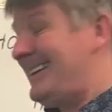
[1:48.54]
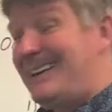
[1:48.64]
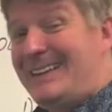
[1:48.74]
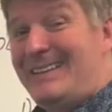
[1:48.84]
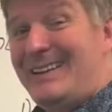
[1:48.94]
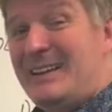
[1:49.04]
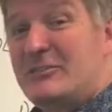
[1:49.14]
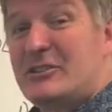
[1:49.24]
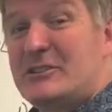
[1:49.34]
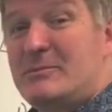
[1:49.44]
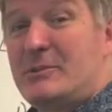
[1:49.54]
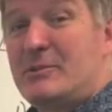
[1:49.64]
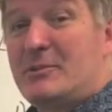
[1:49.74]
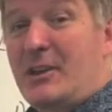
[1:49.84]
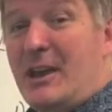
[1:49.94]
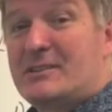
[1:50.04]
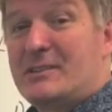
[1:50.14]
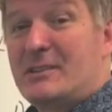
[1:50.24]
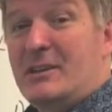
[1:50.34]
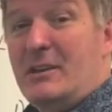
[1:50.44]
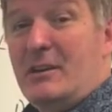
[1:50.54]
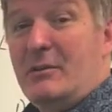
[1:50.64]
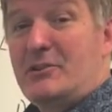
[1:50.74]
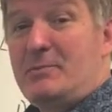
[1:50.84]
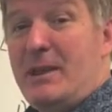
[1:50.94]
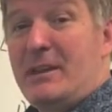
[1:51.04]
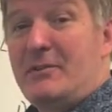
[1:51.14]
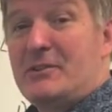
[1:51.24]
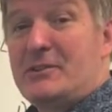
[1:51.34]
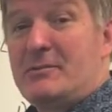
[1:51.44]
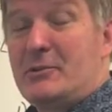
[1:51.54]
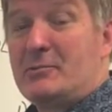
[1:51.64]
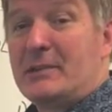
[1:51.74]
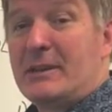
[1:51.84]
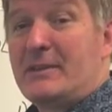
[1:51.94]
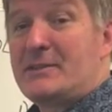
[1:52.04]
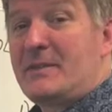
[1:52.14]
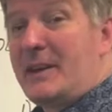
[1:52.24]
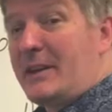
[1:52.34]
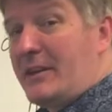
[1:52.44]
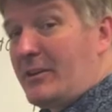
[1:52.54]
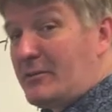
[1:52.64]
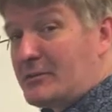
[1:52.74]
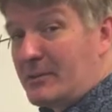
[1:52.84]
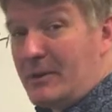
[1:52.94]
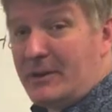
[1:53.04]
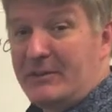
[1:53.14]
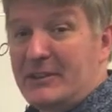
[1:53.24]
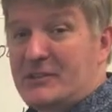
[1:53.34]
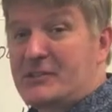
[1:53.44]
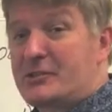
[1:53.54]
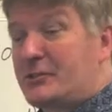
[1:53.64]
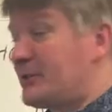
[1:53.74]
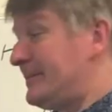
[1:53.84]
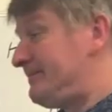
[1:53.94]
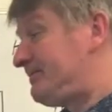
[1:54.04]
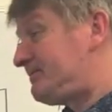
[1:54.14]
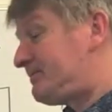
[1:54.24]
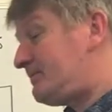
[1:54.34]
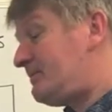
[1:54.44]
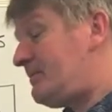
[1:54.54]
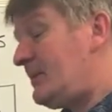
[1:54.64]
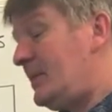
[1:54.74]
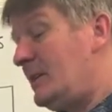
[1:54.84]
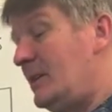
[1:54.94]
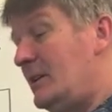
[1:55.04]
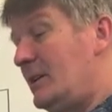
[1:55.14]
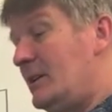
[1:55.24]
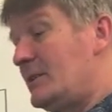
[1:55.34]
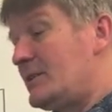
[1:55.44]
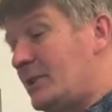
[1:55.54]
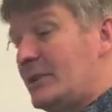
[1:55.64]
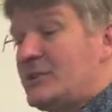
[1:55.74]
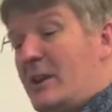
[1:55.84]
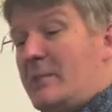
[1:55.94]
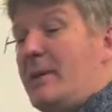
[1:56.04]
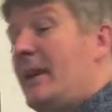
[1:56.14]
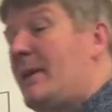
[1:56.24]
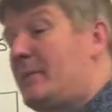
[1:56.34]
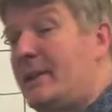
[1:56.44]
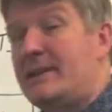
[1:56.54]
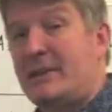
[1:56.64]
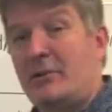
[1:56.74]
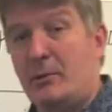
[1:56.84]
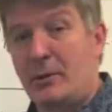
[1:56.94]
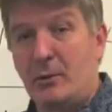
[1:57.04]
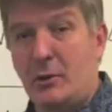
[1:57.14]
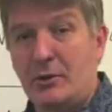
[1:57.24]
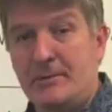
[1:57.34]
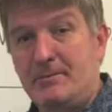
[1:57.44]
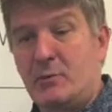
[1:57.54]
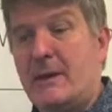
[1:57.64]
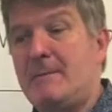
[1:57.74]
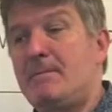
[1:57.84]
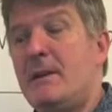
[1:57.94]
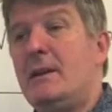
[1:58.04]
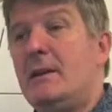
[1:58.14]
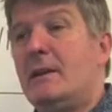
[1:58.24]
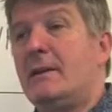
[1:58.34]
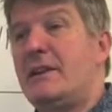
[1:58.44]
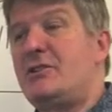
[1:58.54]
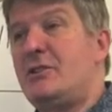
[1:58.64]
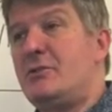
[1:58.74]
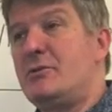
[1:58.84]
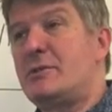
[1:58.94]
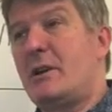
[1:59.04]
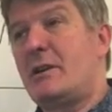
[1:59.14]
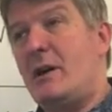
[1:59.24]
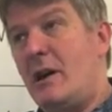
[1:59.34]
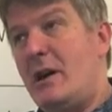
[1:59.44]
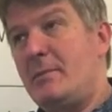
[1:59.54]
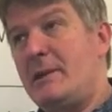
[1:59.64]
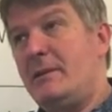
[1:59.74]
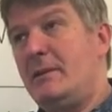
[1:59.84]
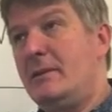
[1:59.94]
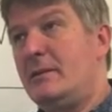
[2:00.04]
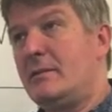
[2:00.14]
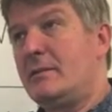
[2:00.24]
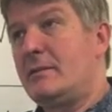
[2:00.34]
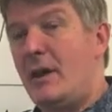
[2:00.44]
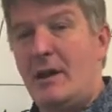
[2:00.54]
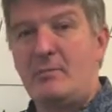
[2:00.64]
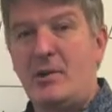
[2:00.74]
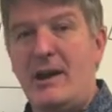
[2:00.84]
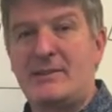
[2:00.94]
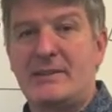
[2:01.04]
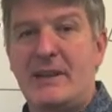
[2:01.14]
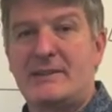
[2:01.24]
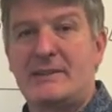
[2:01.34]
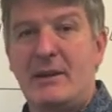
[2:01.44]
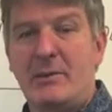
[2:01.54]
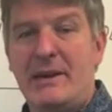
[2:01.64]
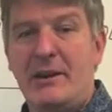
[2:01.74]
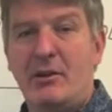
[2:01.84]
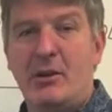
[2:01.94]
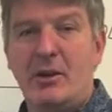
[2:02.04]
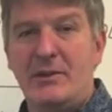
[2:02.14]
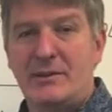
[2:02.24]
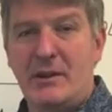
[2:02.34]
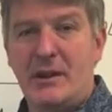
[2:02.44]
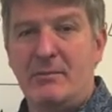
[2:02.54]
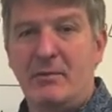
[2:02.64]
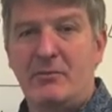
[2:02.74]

And then it gives you some new thoughts, which may give you some new beliefs, and then it kind of goes around in a vicious circle. So let's talk about how that plays out in the real world, okay? Let's use a common thought process that we hear all the time